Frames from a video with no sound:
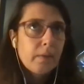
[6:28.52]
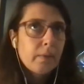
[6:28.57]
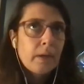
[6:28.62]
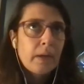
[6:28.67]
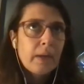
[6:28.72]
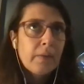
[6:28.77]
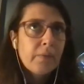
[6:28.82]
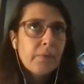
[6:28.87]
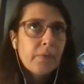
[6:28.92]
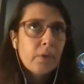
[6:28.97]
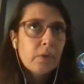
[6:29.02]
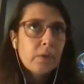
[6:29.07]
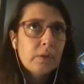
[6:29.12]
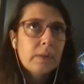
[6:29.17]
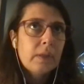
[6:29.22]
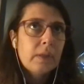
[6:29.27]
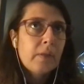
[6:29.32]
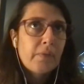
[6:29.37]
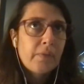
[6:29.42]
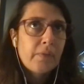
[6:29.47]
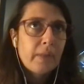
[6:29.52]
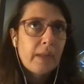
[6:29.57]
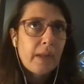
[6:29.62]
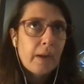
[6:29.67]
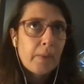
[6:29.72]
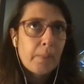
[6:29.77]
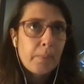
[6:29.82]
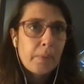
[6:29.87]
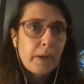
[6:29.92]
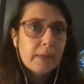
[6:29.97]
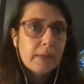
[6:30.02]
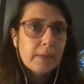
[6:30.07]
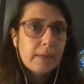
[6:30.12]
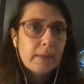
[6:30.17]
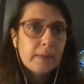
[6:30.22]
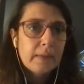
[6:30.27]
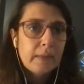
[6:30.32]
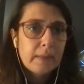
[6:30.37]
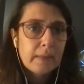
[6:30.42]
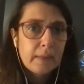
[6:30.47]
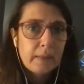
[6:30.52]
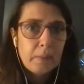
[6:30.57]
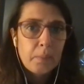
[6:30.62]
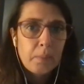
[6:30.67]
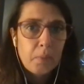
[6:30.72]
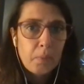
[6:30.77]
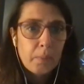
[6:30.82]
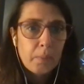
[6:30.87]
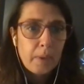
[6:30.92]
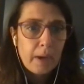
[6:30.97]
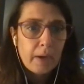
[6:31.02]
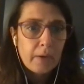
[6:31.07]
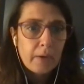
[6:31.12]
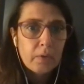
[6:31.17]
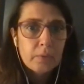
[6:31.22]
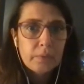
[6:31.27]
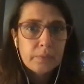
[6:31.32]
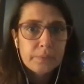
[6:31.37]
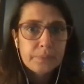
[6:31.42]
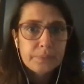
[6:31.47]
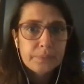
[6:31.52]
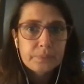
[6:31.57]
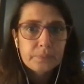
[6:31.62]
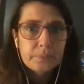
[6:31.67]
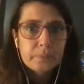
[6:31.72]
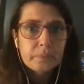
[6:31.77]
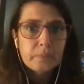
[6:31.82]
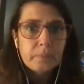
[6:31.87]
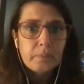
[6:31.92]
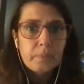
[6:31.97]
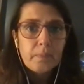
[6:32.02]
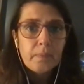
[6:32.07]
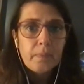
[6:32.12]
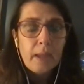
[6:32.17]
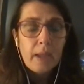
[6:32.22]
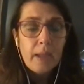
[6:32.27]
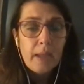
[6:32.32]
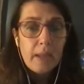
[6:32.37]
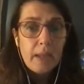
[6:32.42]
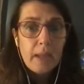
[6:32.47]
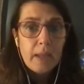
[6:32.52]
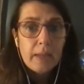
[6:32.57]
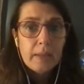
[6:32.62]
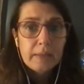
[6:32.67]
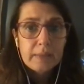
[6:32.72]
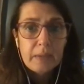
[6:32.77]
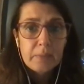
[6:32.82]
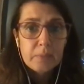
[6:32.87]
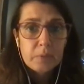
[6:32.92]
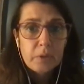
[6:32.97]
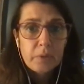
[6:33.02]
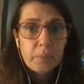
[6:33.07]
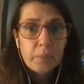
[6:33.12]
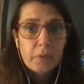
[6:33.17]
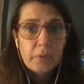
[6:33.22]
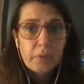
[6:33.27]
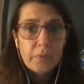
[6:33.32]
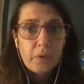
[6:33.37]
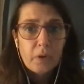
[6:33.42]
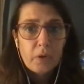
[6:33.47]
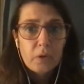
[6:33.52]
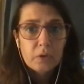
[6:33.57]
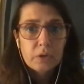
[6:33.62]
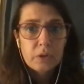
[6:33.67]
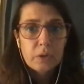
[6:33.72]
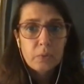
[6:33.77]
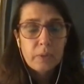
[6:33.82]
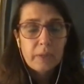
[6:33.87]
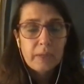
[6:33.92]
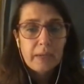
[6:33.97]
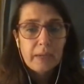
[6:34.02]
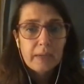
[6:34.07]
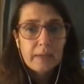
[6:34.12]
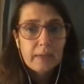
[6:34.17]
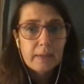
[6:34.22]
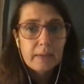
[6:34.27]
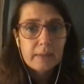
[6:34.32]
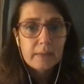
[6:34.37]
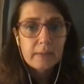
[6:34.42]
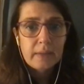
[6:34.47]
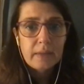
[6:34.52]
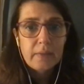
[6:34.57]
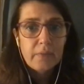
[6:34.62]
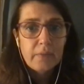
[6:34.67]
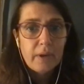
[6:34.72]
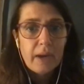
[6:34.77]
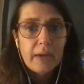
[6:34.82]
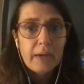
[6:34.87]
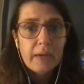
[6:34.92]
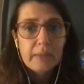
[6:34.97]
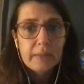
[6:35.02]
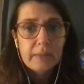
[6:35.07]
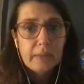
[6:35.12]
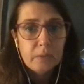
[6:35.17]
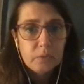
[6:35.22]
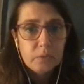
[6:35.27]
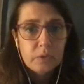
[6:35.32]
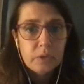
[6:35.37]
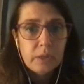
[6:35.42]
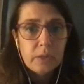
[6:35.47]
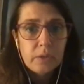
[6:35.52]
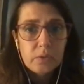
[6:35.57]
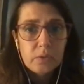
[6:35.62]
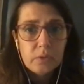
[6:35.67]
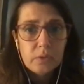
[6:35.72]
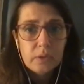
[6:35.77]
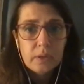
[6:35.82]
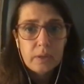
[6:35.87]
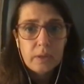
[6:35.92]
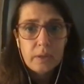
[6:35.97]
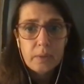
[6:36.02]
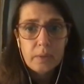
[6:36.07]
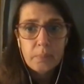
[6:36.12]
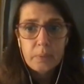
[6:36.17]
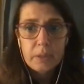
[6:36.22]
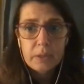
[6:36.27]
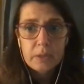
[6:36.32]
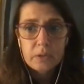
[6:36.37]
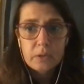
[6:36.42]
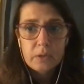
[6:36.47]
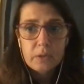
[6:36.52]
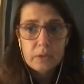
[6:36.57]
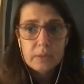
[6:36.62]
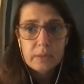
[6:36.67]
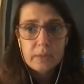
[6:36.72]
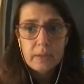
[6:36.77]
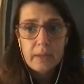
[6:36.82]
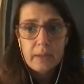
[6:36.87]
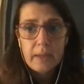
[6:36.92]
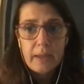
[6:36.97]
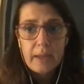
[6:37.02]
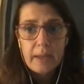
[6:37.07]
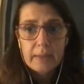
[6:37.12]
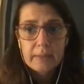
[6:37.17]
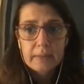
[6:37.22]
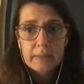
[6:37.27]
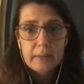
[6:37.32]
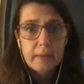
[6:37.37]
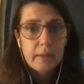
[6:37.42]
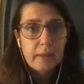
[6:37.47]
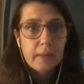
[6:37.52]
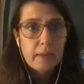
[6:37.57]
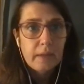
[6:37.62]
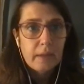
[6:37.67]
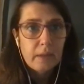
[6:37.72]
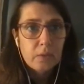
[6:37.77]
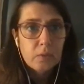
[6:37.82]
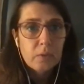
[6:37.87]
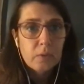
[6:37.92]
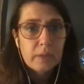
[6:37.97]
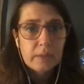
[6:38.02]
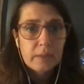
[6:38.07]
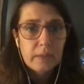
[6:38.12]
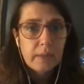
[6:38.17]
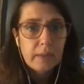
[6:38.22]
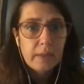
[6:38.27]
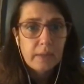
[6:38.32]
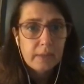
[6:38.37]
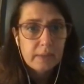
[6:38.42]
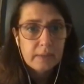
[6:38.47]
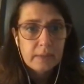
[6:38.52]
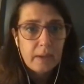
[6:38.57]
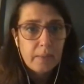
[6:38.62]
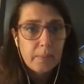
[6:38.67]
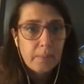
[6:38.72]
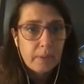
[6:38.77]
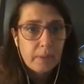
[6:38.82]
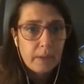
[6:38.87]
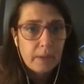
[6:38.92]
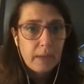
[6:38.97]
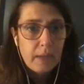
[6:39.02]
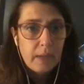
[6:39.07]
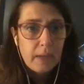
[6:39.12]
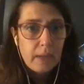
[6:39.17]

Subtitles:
lymph nodes if they are present, and in the bone marrow. In terms of morphology, we can see very heterogeneous pictures, and you can see here some